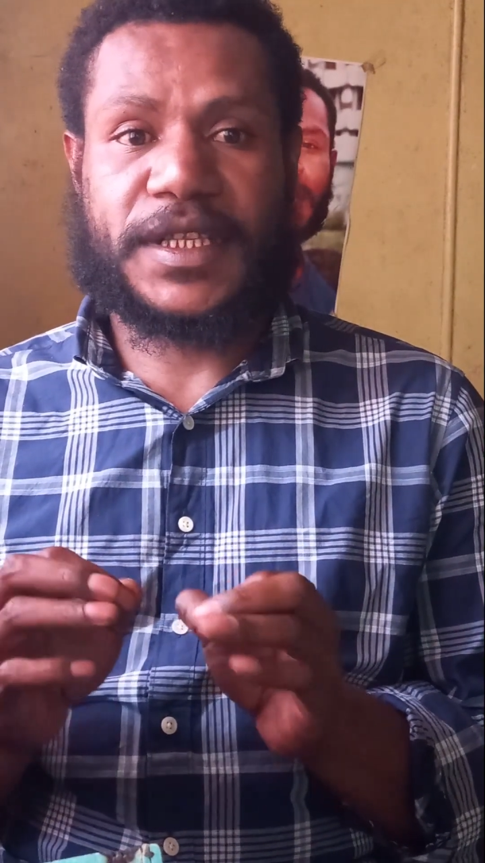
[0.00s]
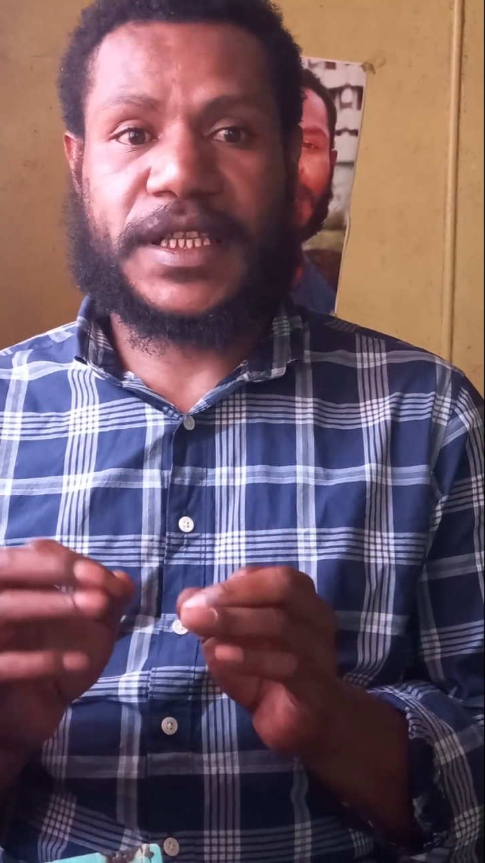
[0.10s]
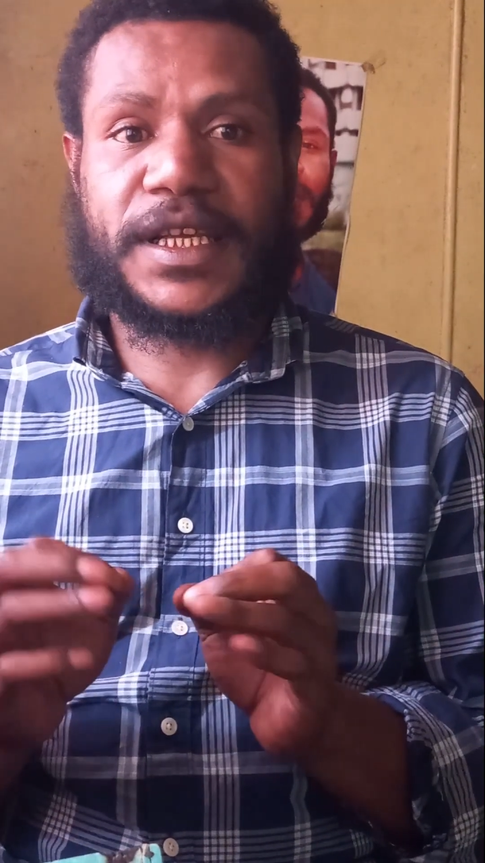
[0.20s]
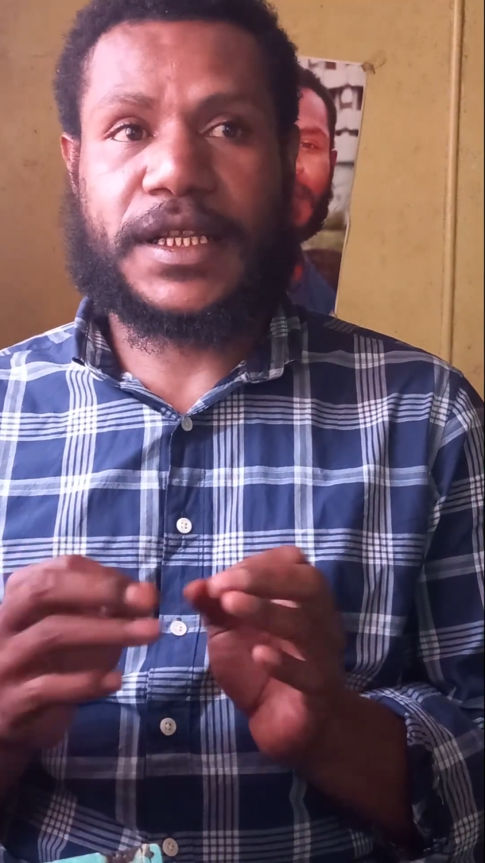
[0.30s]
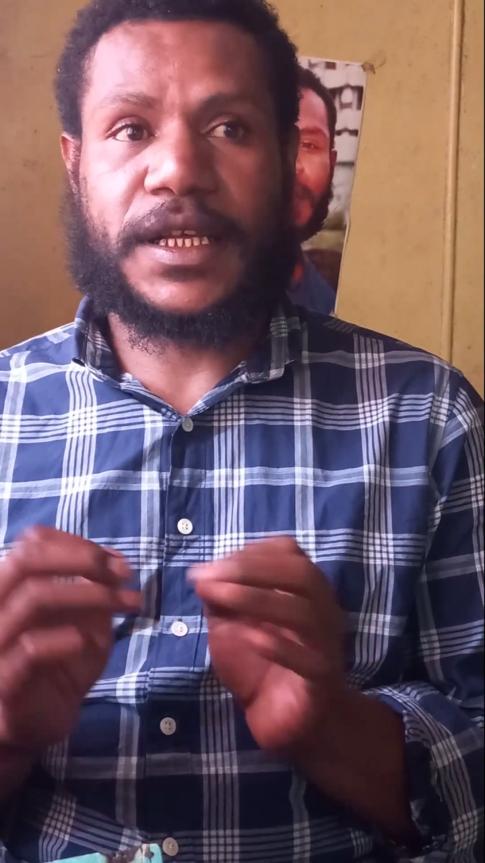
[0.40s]

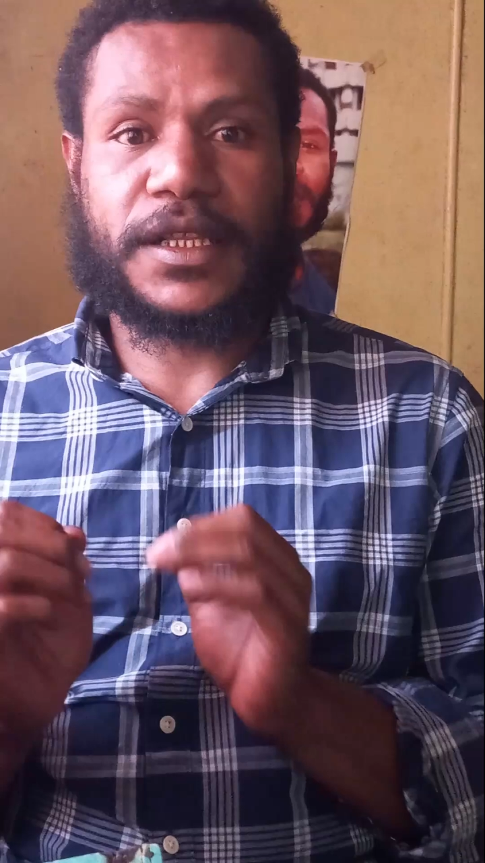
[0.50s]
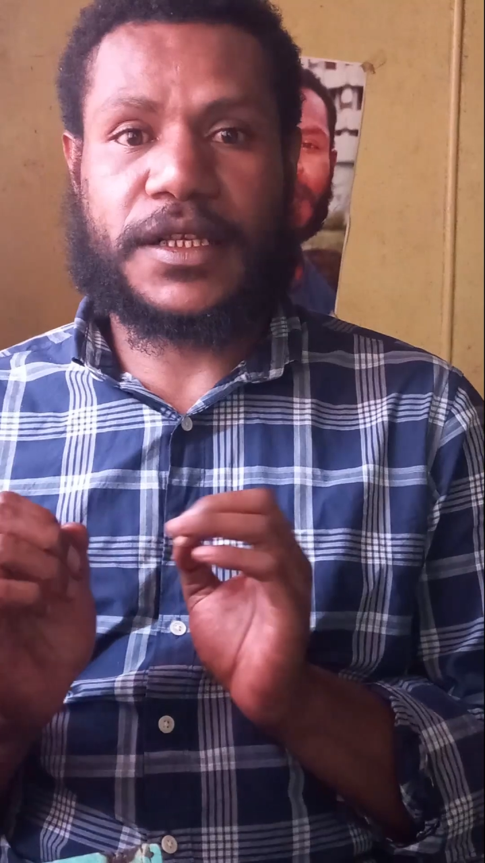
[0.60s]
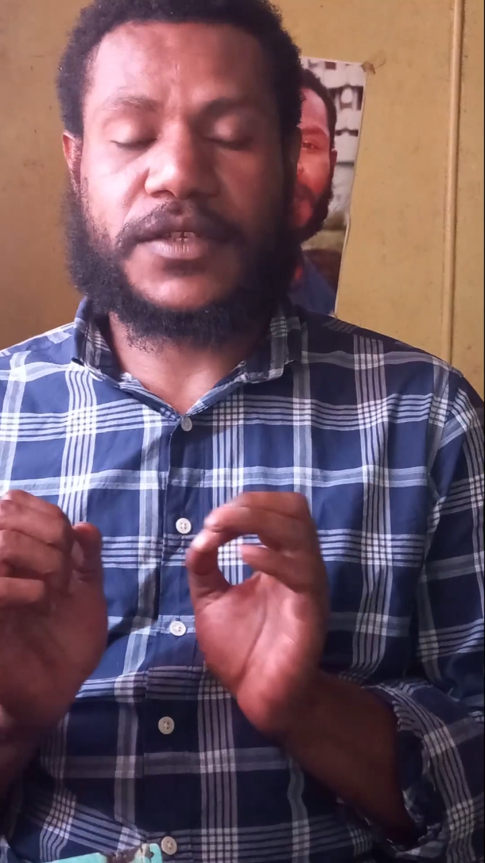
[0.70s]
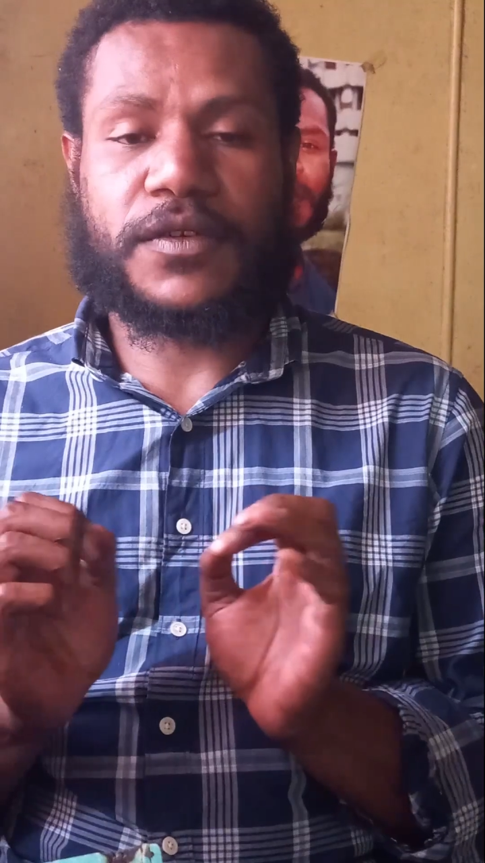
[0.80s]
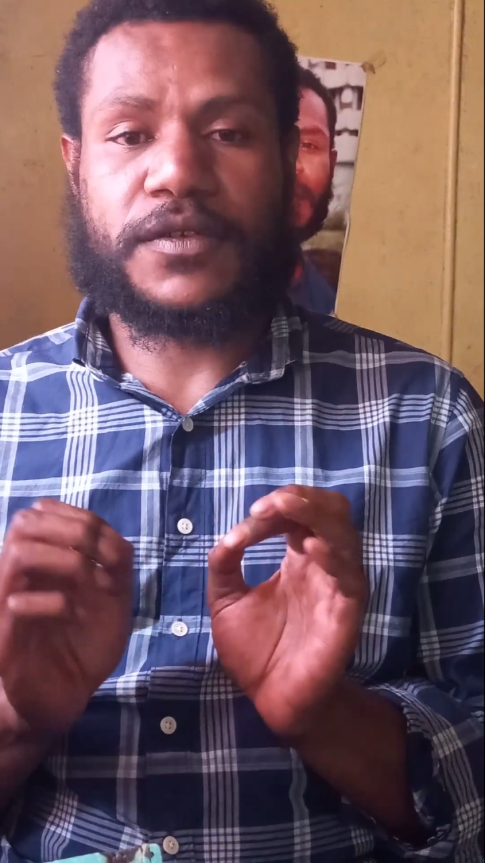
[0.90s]
thing that
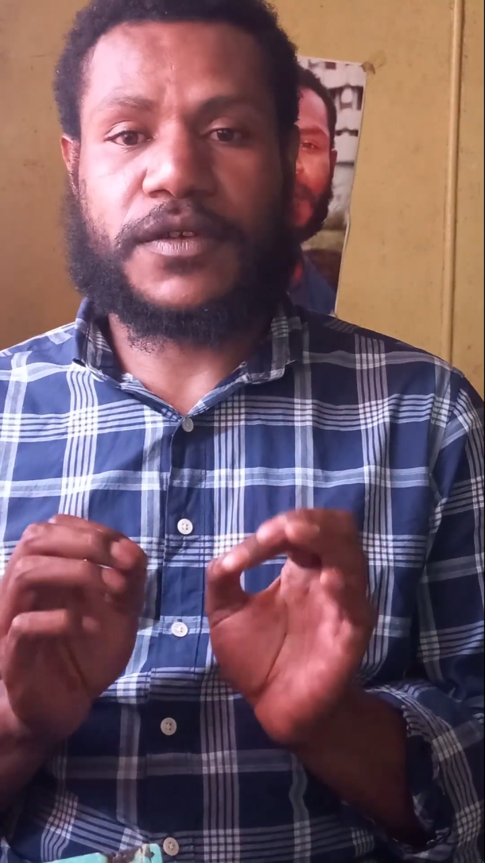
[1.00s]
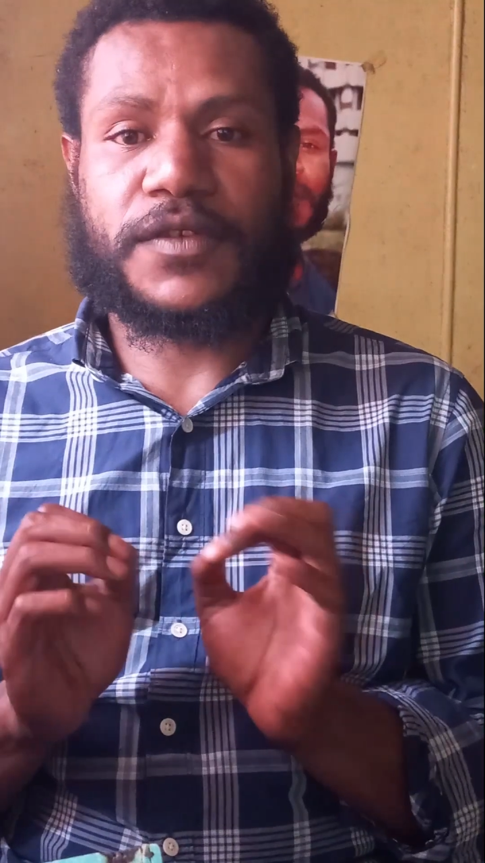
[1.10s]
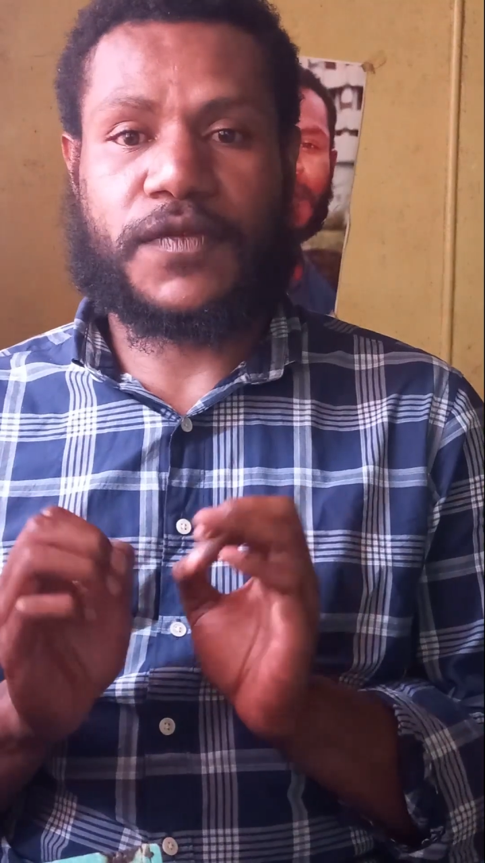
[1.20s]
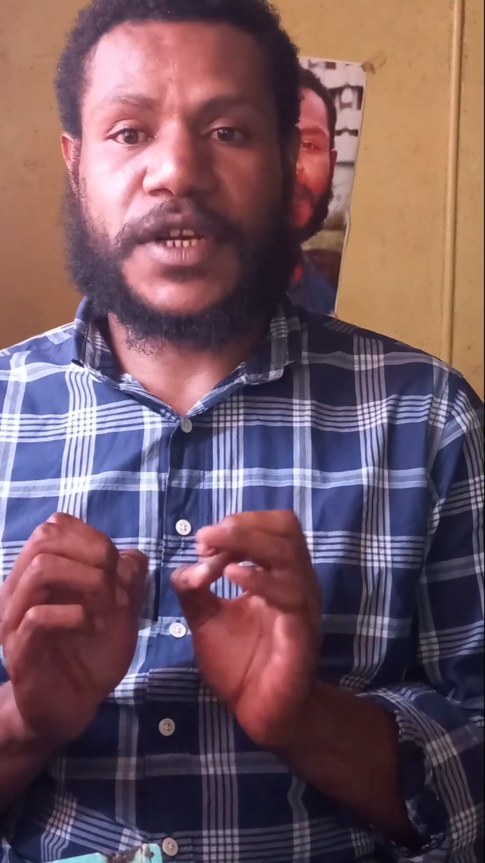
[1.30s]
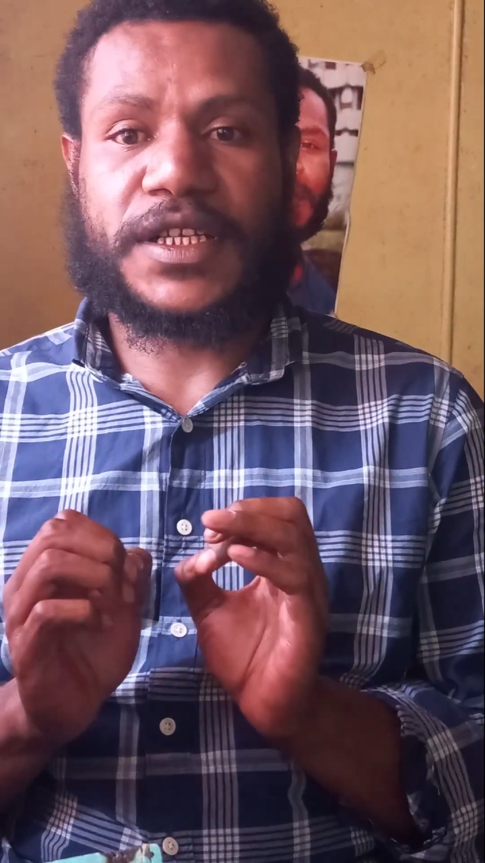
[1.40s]
is also
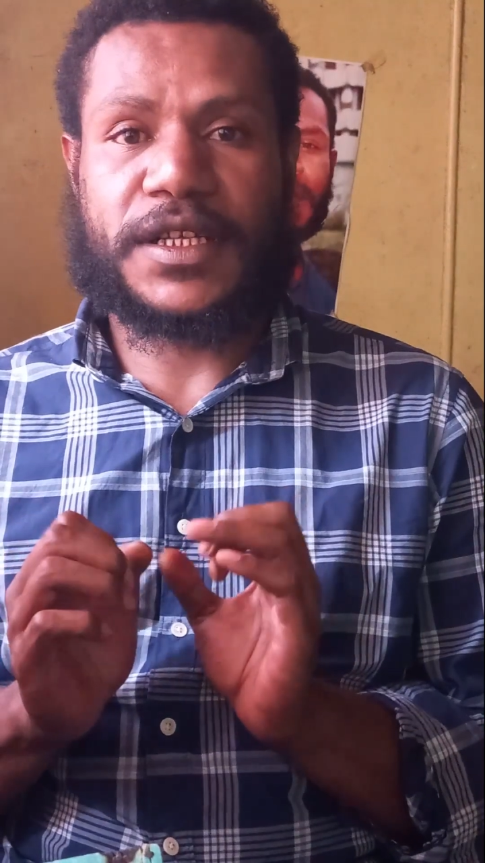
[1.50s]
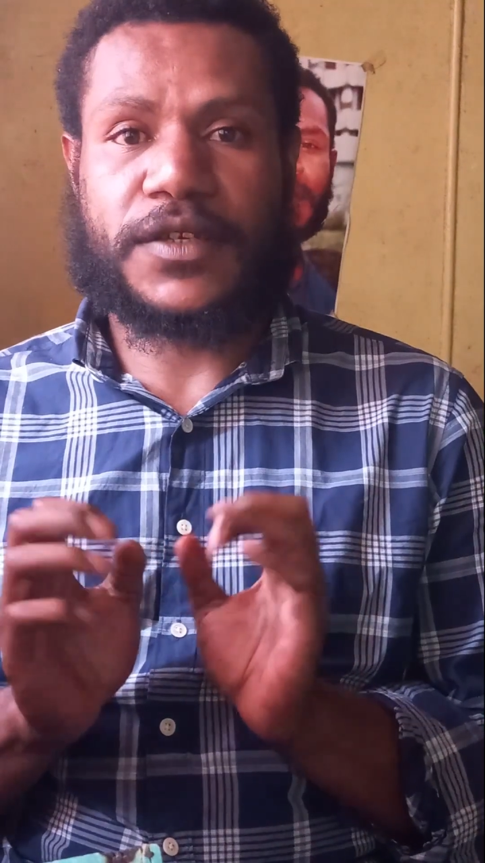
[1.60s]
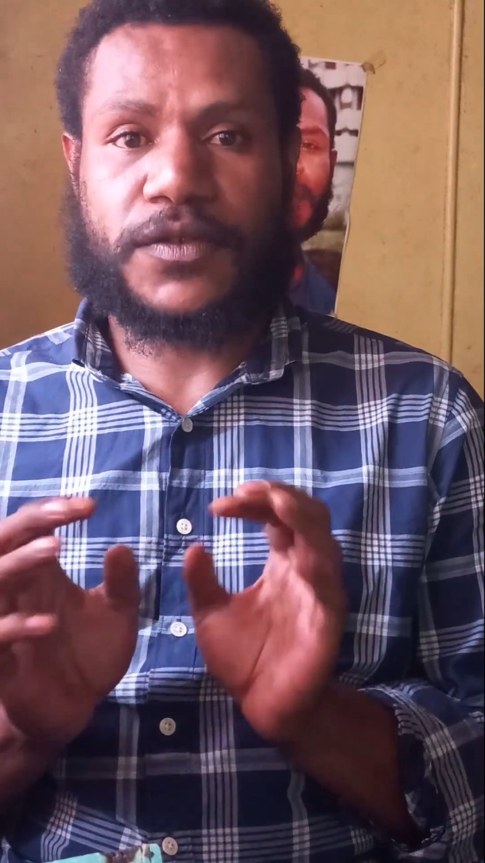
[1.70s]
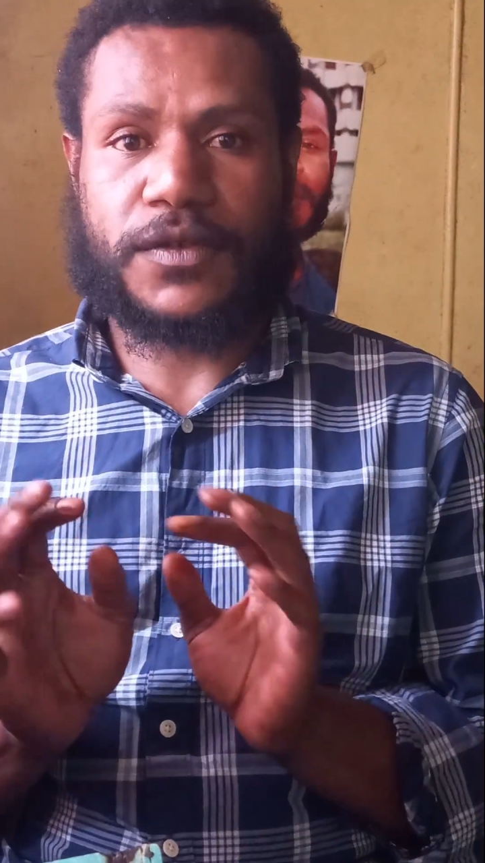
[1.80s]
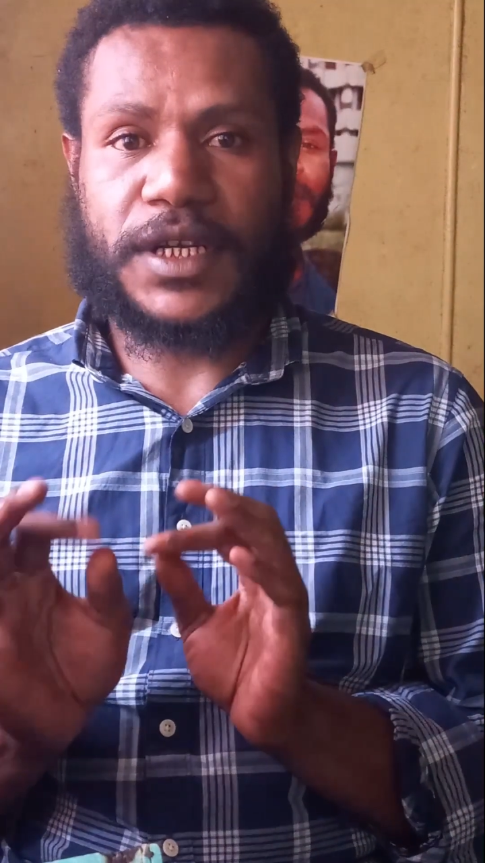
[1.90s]
influenced the
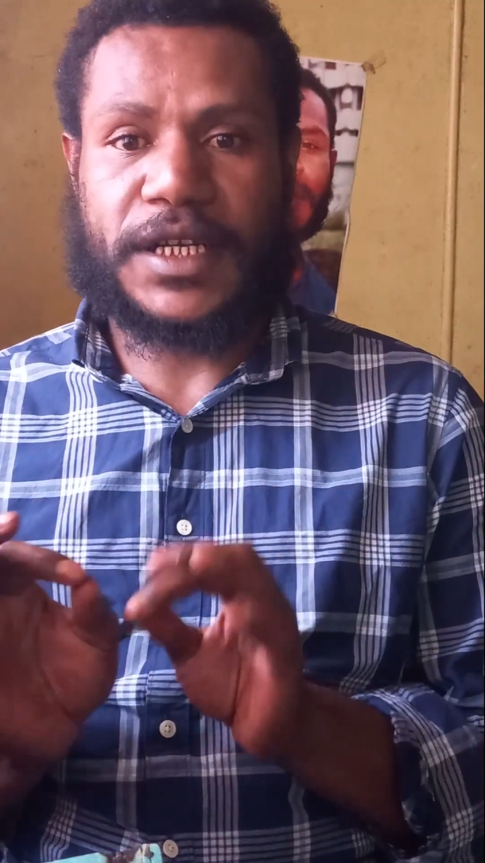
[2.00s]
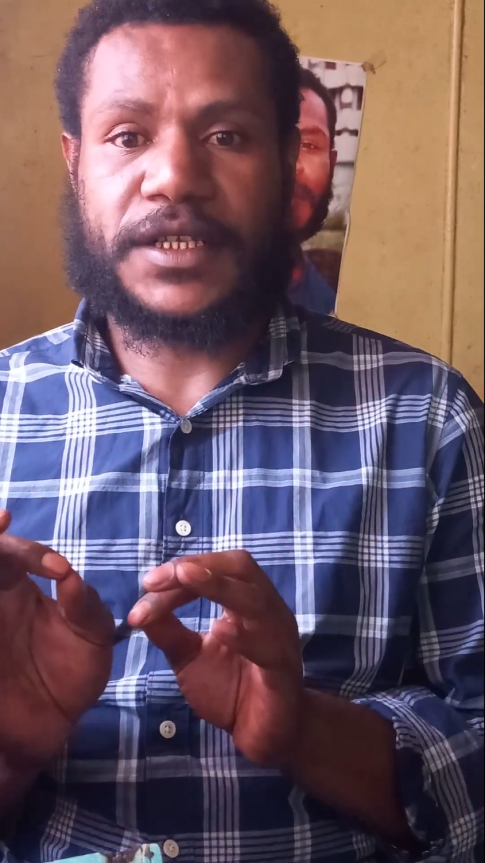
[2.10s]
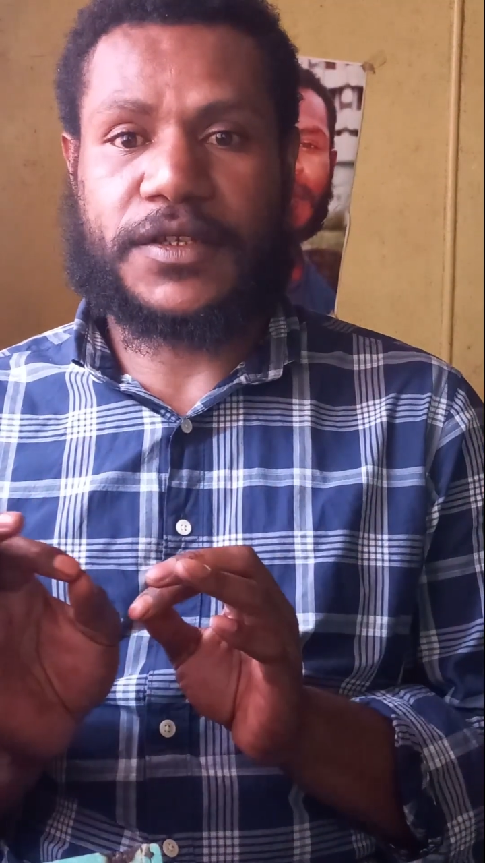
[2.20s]
social needs.